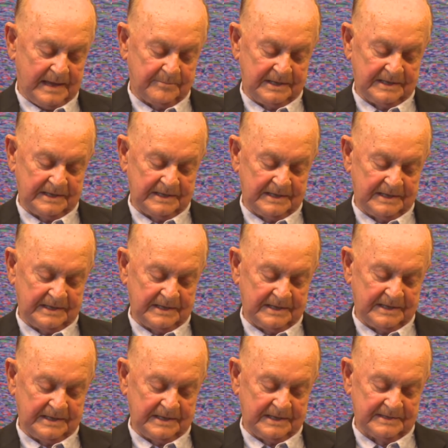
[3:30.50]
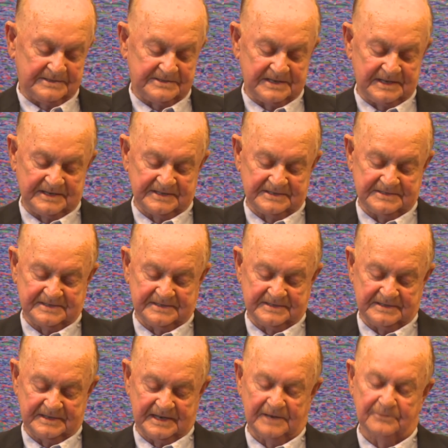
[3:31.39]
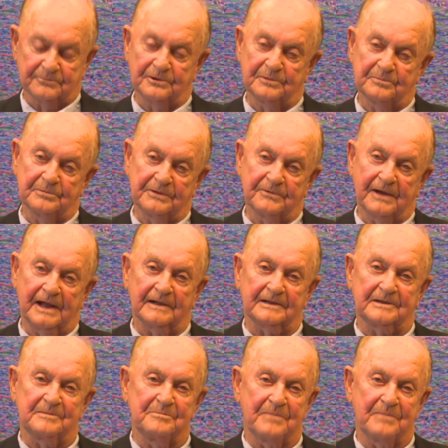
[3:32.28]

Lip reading: Bahamian citizen and would be welcome